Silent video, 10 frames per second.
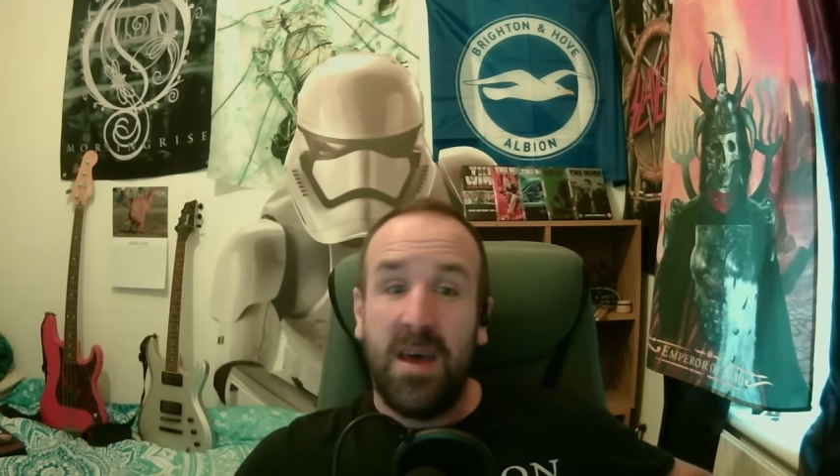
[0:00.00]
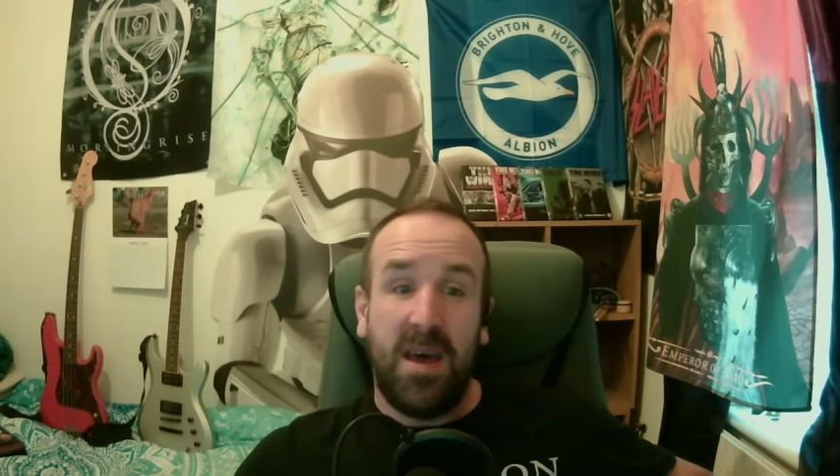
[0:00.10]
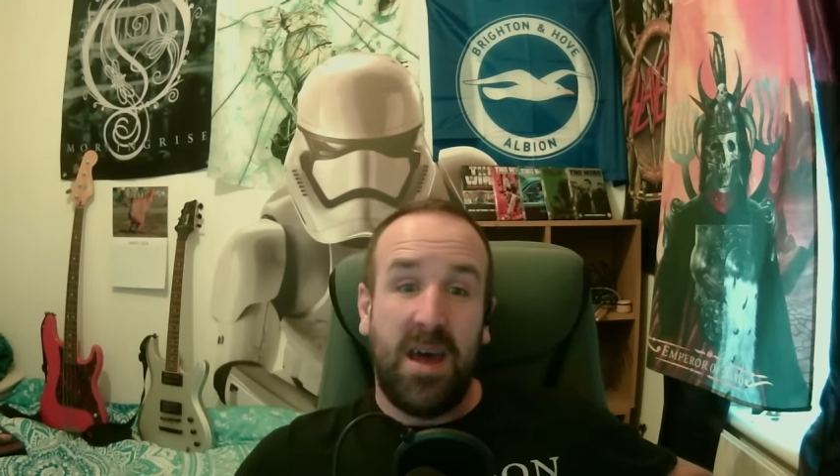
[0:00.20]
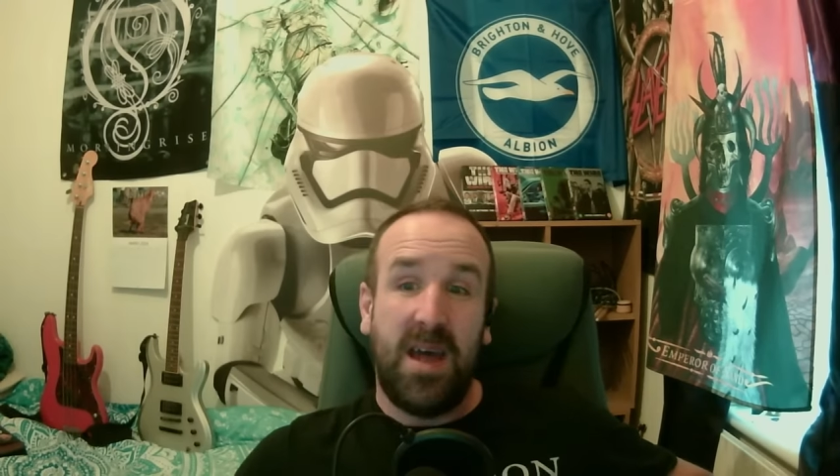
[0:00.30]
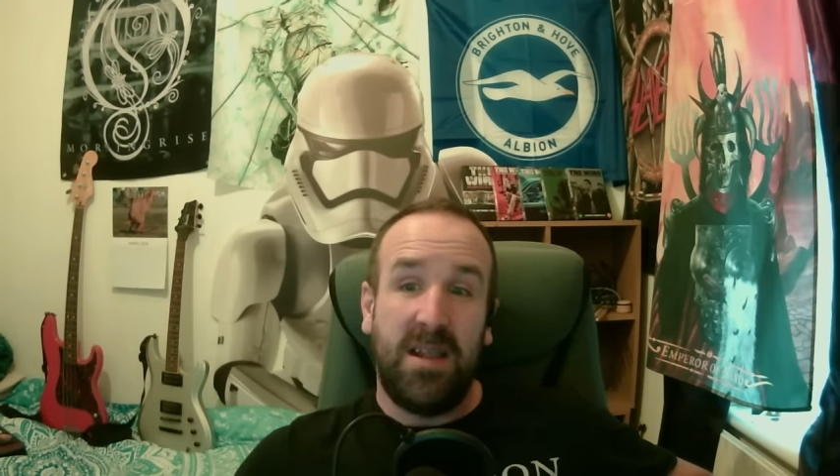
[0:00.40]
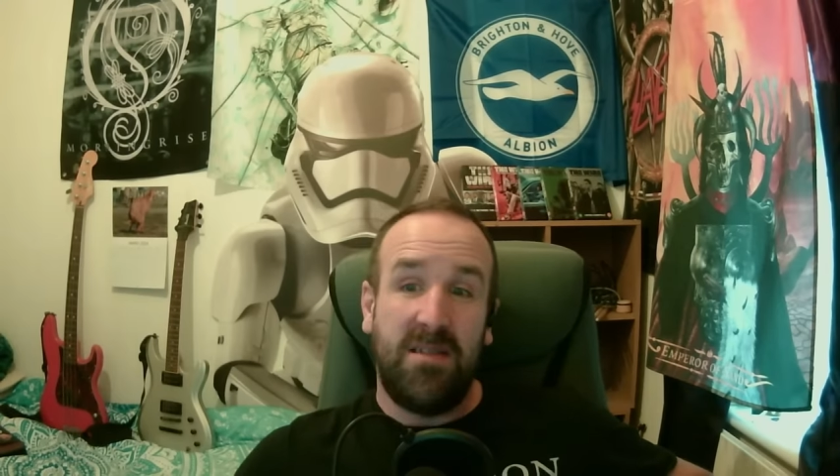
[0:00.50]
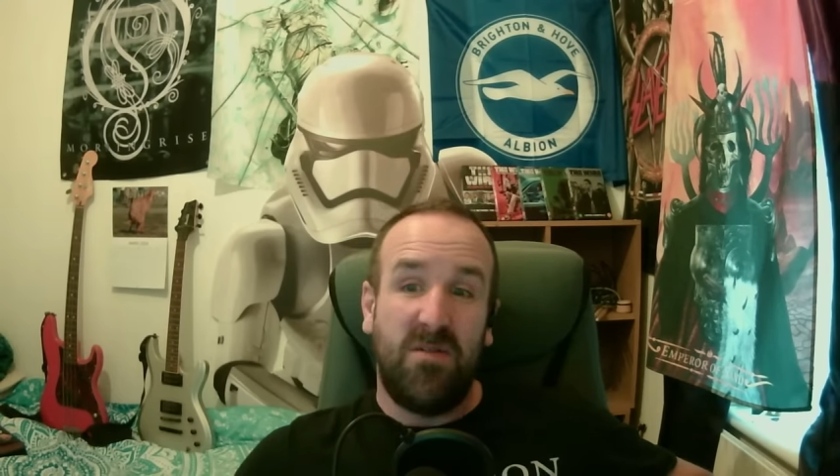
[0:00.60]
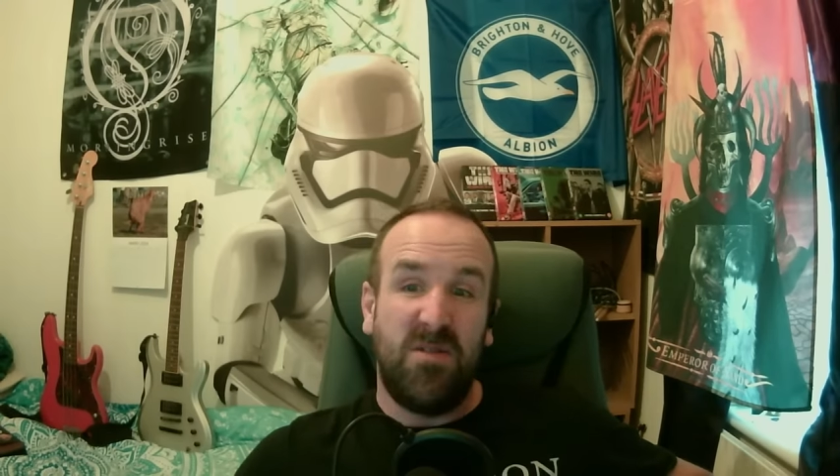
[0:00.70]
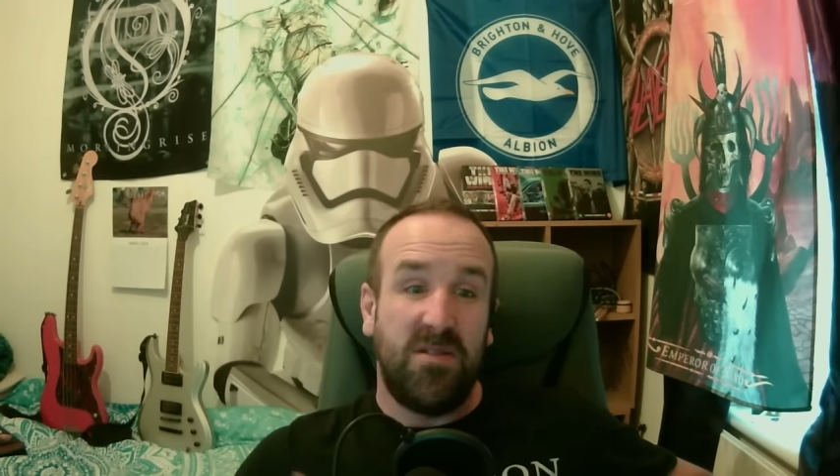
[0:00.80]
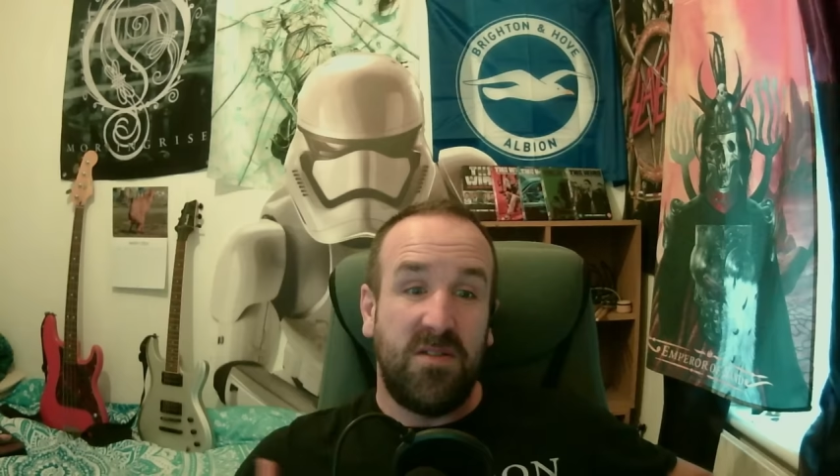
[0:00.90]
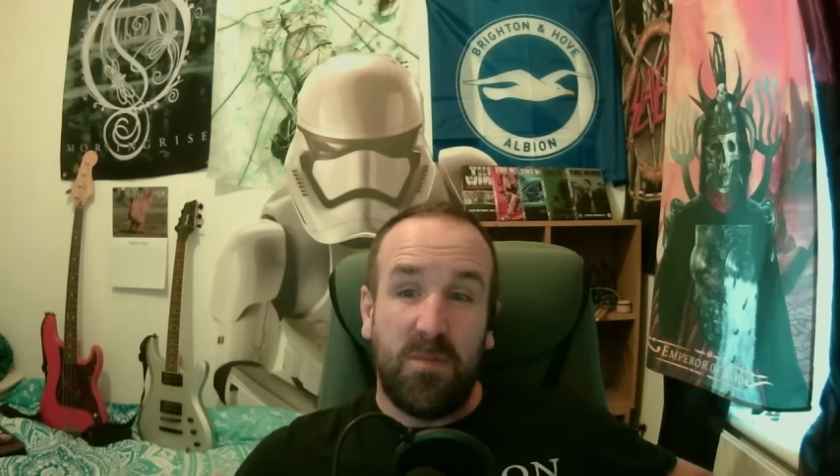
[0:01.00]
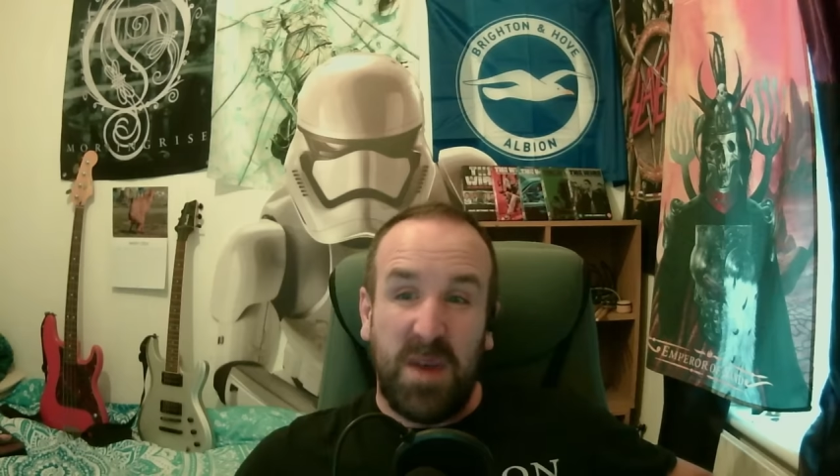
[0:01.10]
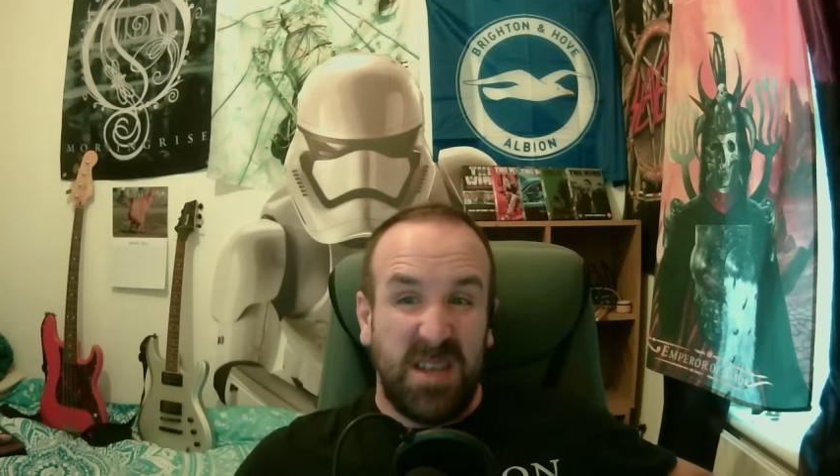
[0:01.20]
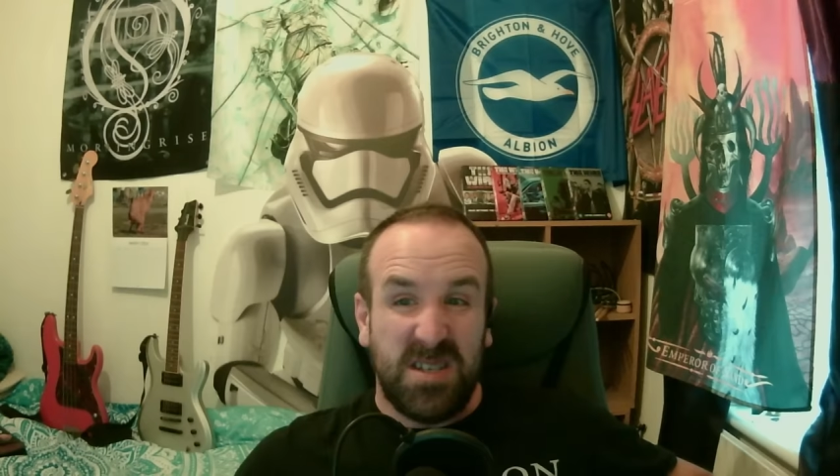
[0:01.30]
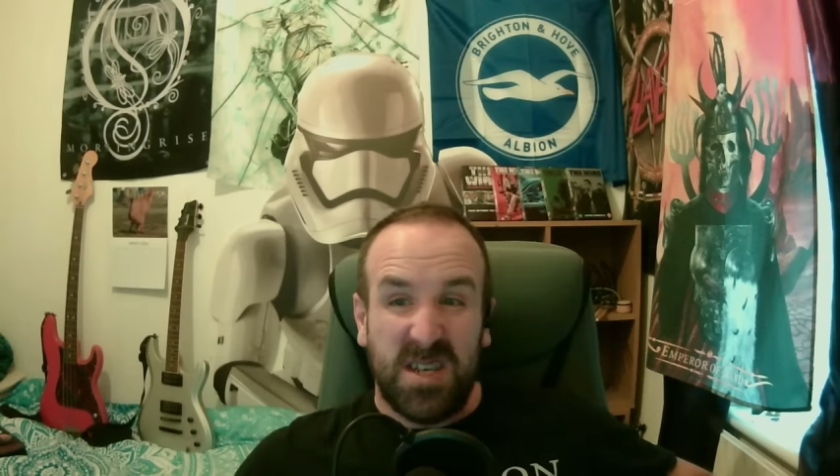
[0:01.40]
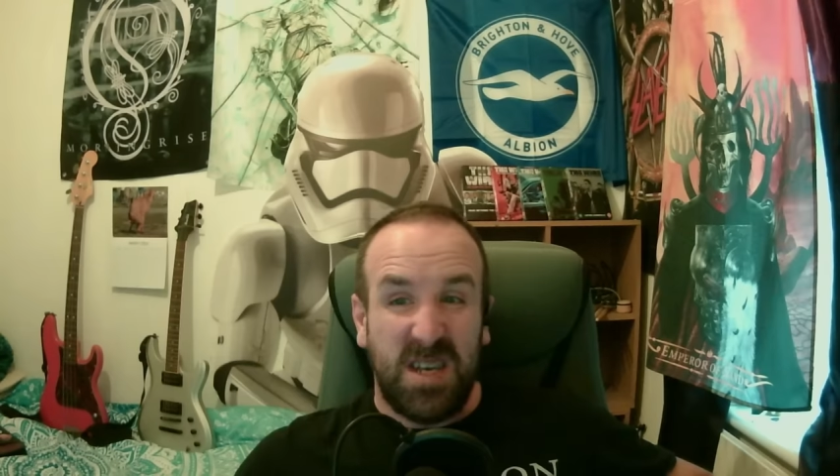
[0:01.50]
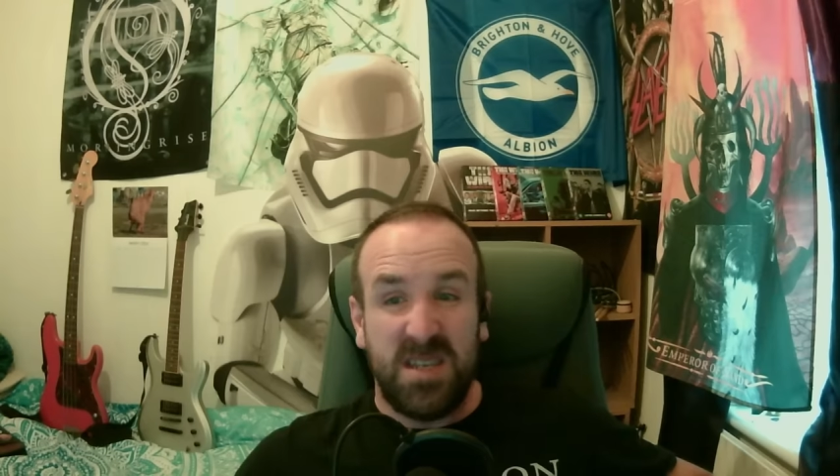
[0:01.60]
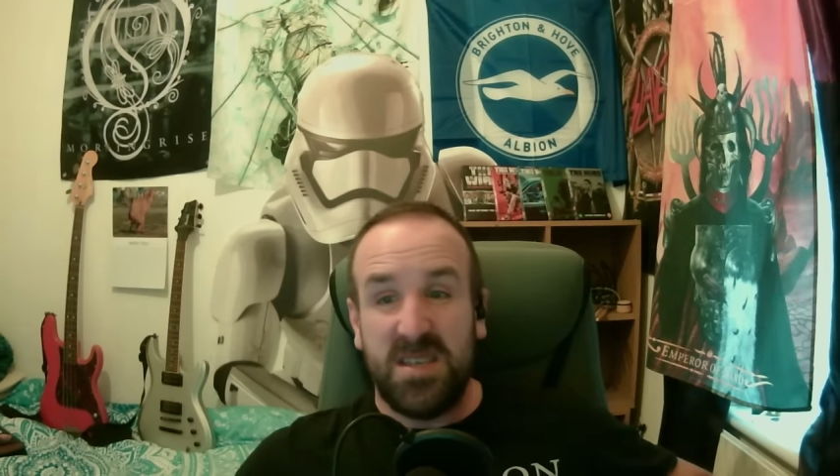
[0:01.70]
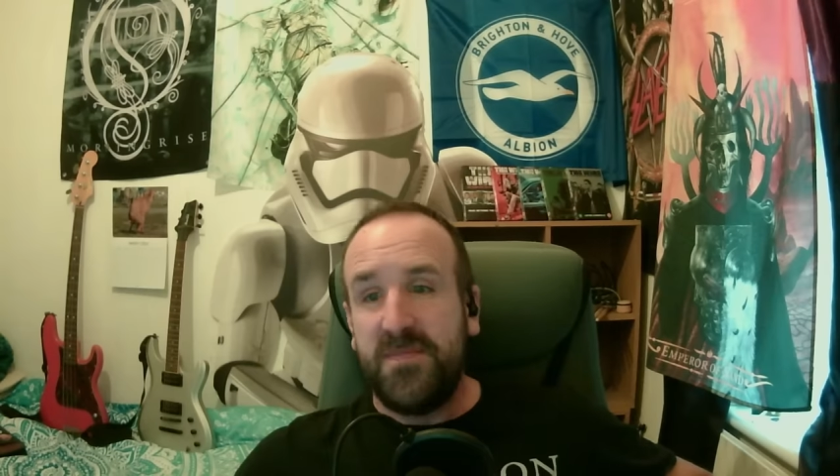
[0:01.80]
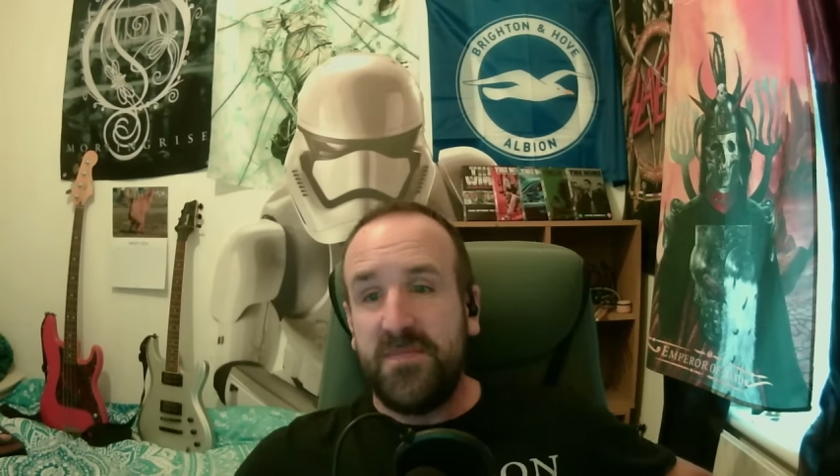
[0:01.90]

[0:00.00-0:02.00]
and speeches.